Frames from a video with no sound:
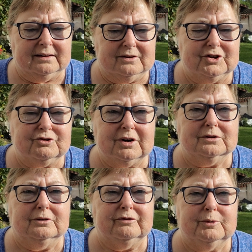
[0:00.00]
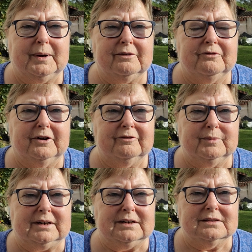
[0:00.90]
So struggled for about 5
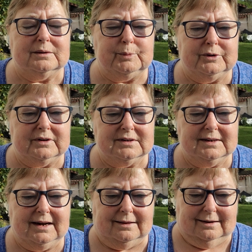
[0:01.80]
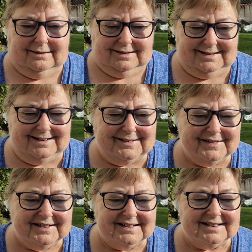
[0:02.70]
minutes to put this together
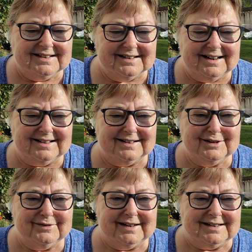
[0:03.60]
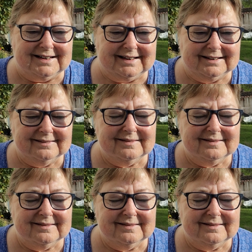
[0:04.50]
to get this ready.